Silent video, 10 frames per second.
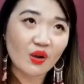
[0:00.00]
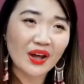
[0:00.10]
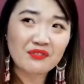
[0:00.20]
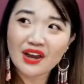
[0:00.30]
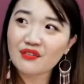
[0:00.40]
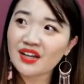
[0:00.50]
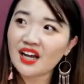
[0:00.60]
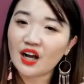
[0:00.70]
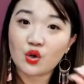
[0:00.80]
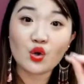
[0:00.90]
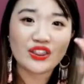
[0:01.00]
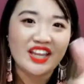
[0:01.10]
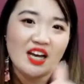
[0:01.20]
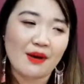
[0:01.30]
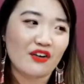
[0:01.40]
one very uh,
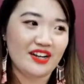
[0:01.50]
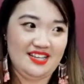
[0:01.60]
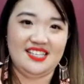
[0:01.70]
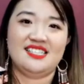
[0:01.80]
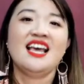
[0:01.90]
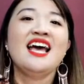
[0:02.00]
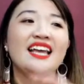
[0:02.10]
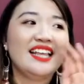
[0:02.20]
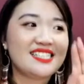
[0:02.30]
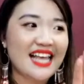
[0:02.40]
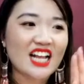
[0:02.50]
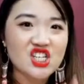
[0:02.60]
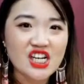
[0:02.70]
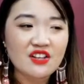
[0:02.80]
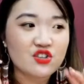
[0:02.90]
good thing about it is it's
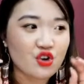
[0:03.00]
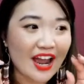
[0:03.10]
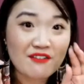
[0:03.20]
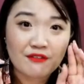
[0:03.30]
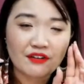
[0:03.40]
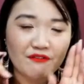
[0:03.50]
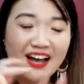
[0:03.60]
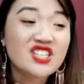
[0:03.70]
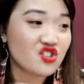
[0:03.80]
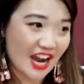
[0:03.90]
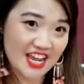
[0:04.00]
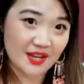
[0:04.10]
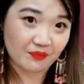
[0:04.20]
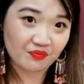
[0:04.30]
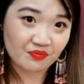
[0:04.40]
actually dry, fast
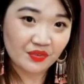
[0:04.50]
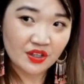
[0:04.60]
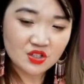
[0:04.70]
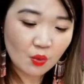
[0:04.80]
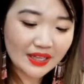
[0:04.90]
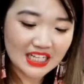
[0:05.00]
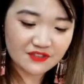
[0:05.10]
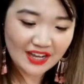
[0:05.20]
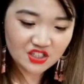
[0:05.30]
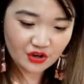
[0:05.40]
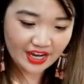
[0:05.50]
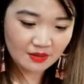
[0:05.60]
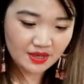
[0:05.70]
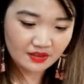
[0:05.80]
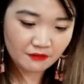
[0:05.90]
drying. So what does fast
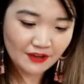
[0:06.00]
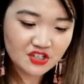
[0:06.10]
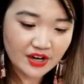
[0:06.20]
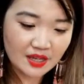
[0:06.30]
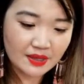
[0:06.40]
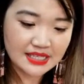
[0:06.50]
drying mean? Fast drying